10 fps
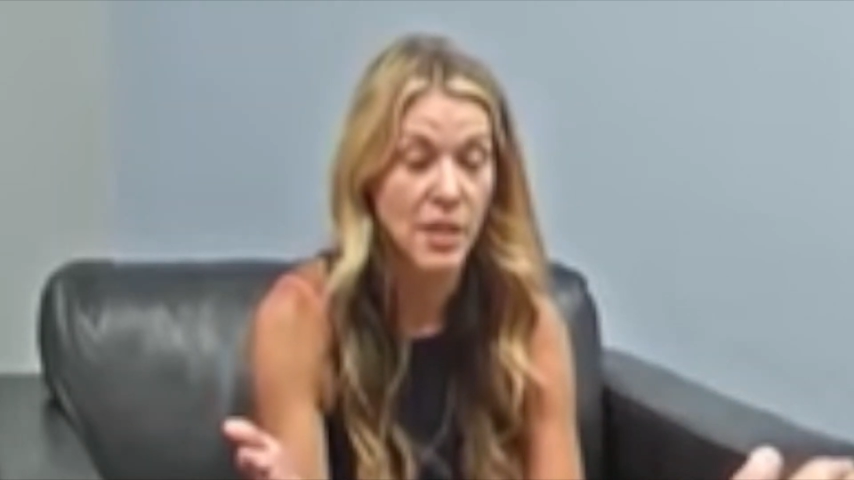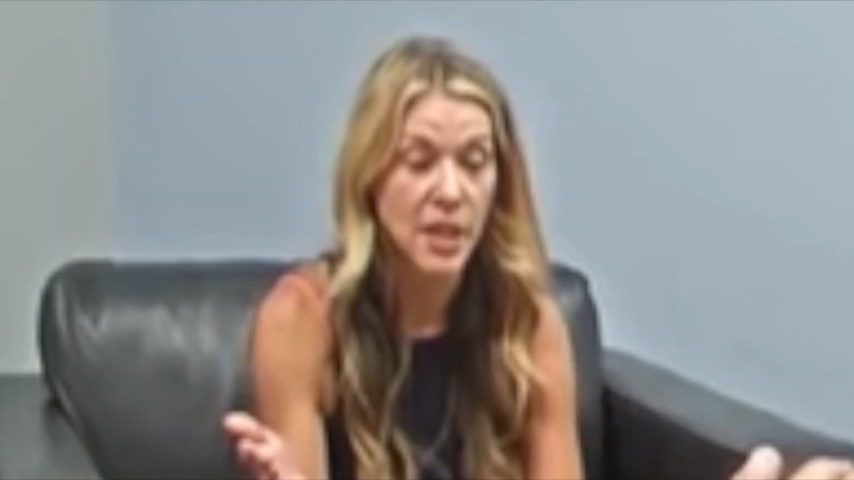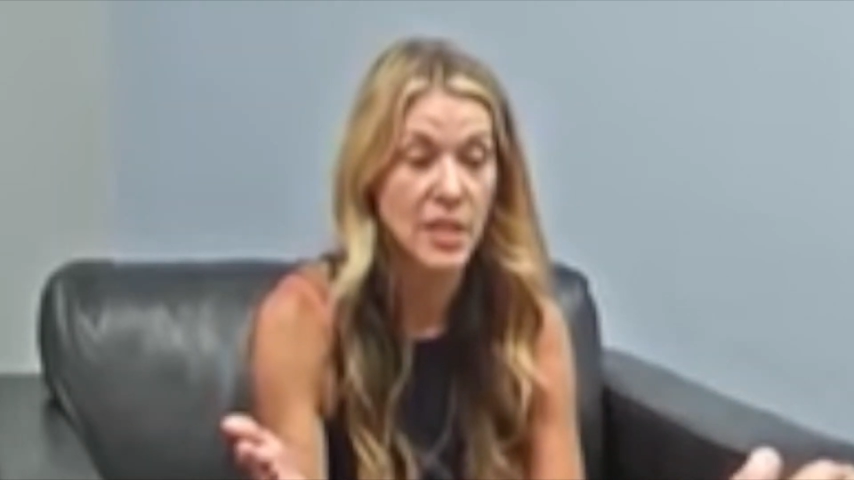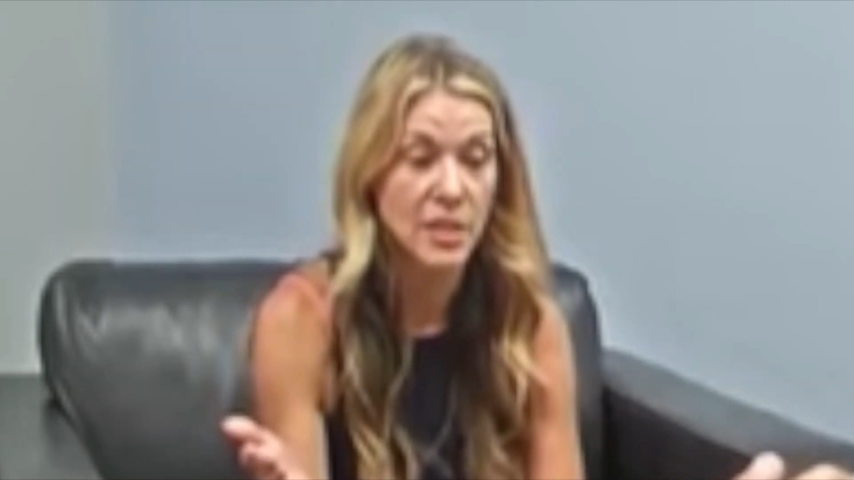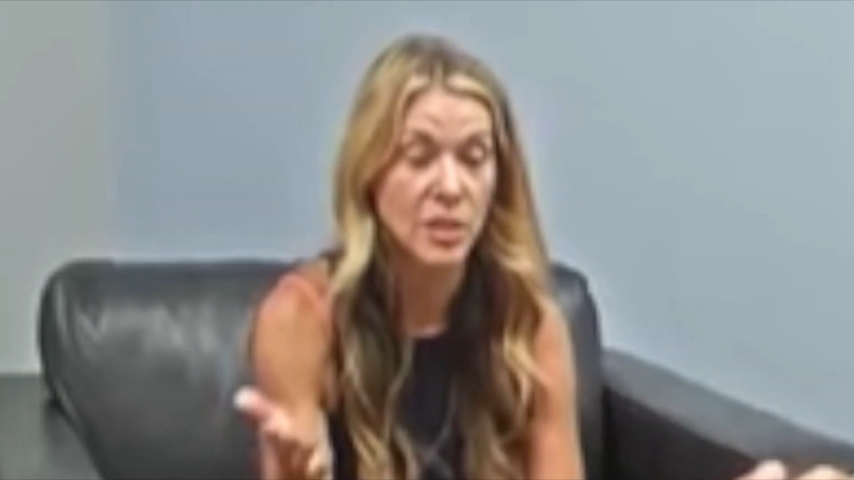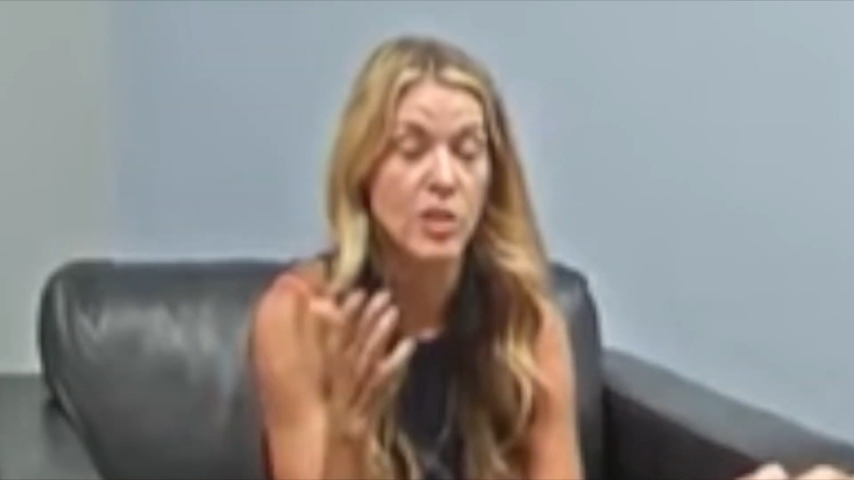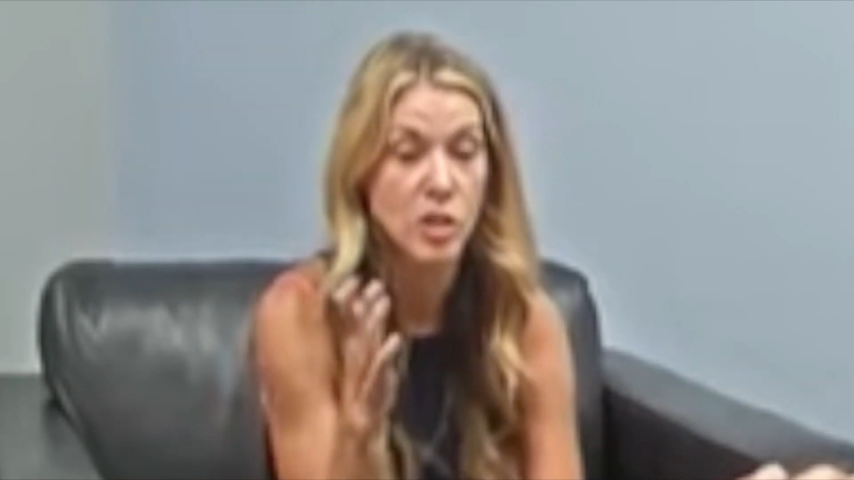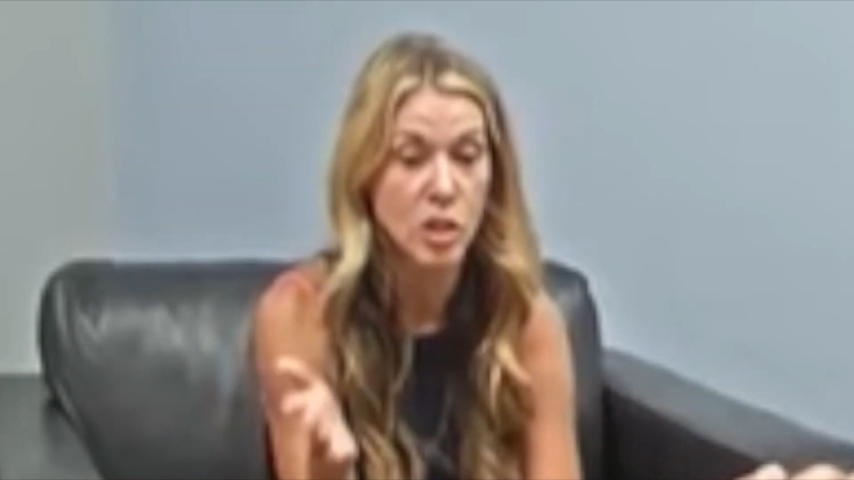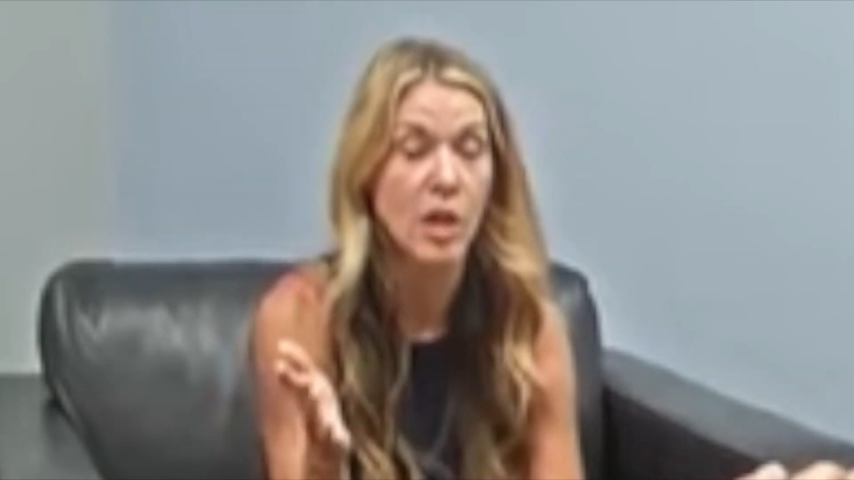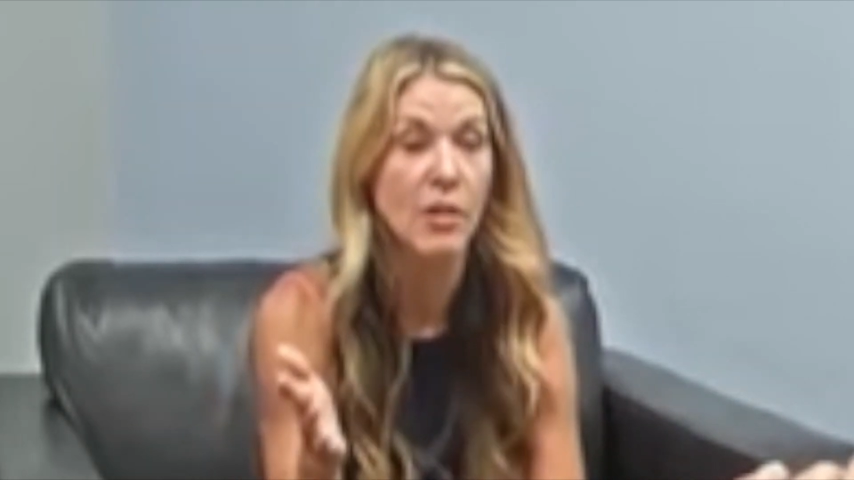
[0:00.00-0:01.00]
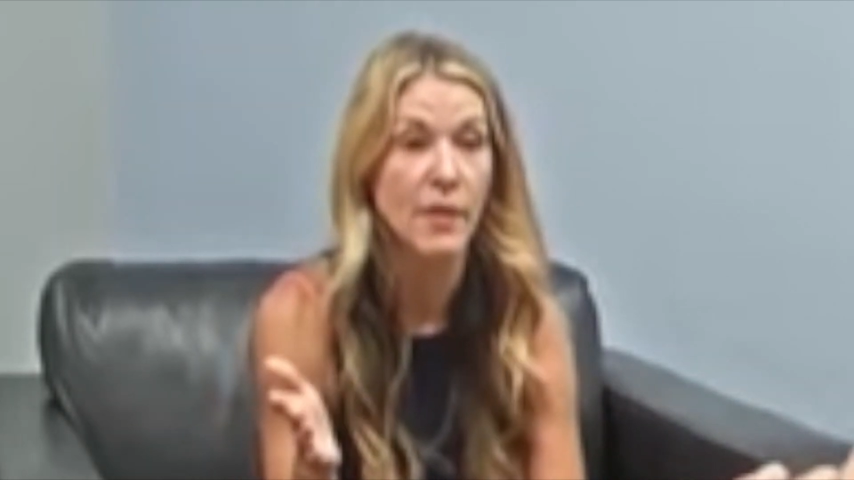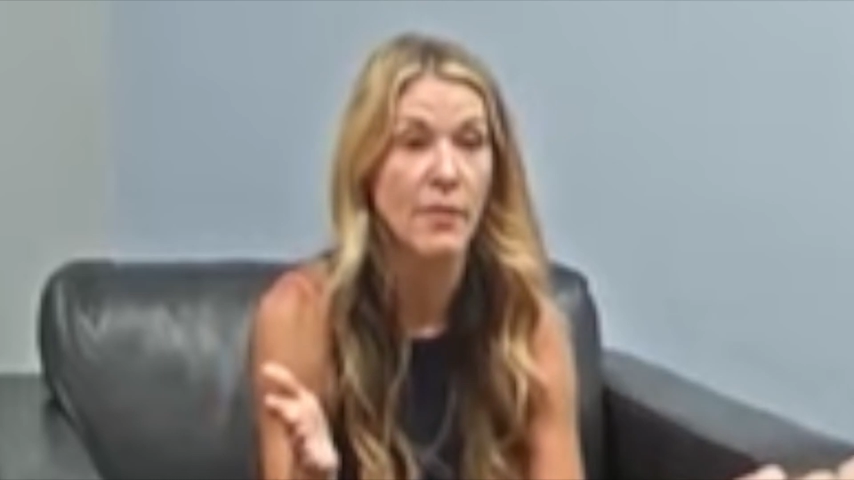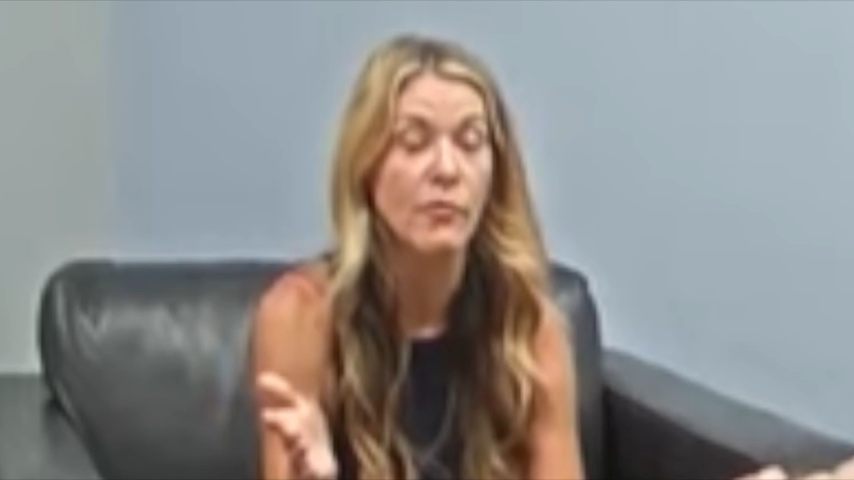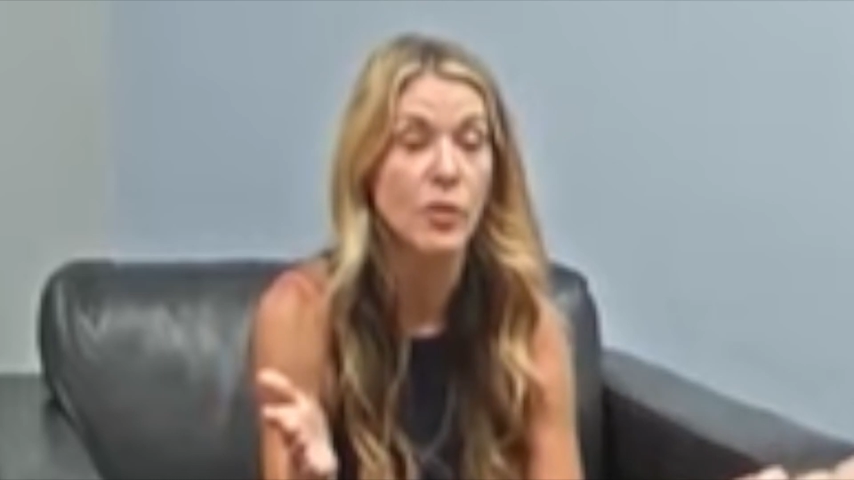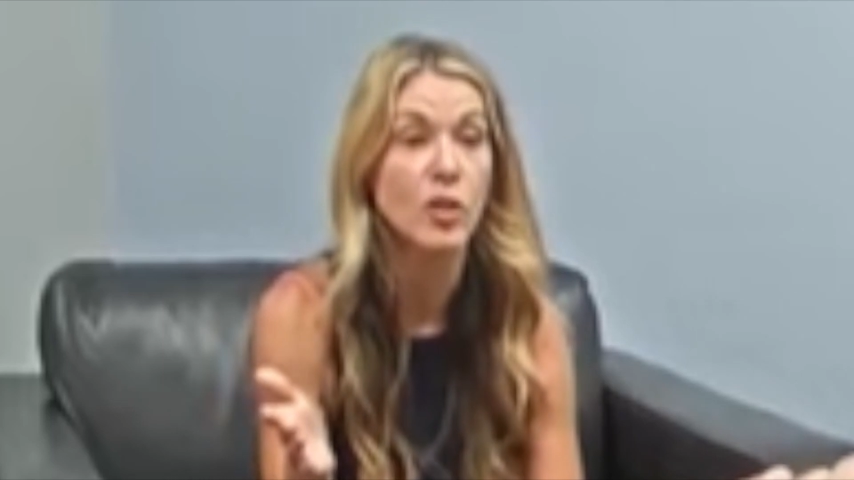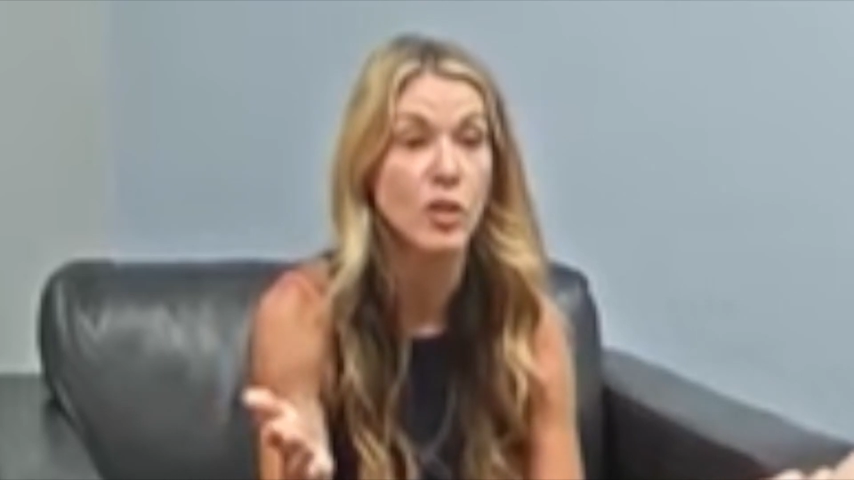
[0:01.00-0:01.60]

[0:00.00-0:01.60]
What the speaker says: kids just to check on them first,